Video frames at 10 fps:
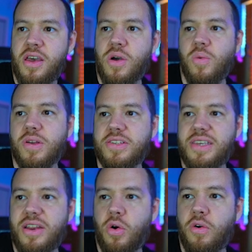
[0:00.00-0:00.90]
Once you
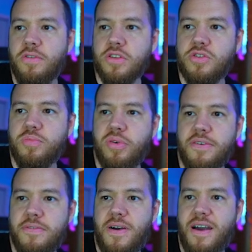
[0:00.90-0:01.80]
get over
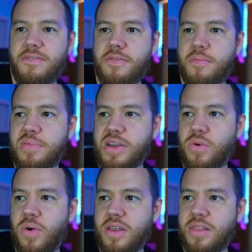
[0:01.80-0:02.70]
2.5
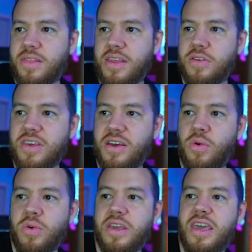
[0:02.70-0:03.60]
Bitcoin, then you get
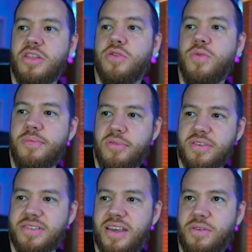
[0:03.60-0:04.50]
only a
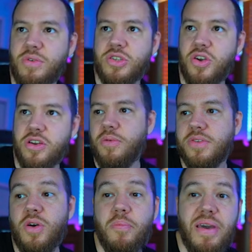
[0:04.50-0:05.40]
3% return.
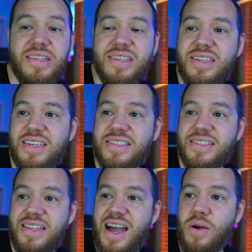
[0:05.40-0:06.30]
So basically
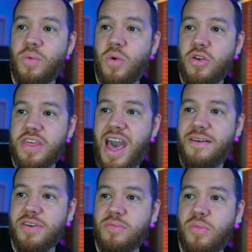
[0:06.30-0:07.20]
it's not worth
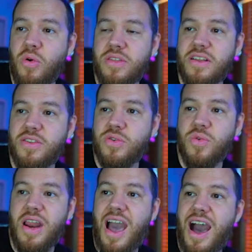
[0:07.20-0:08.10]
having more than
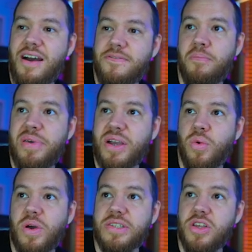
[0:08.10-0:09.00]
2.5
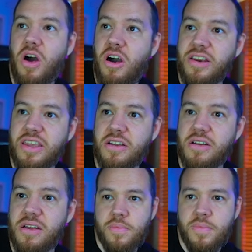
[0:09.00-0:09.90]
Bitcoins on
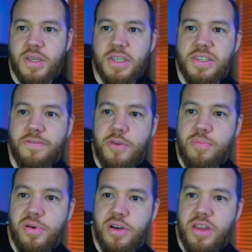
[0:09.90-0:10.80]
here, because if you
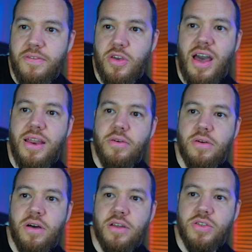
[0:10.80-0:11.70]
had 3
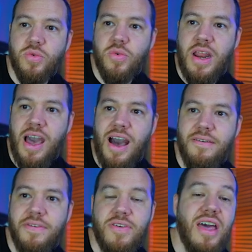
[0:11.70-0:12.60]

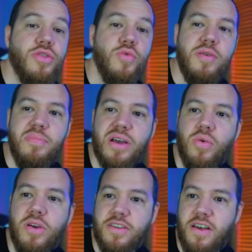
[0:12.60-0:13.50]

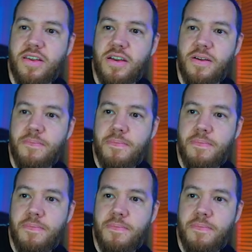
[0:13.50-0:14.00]
Bitcoins on here,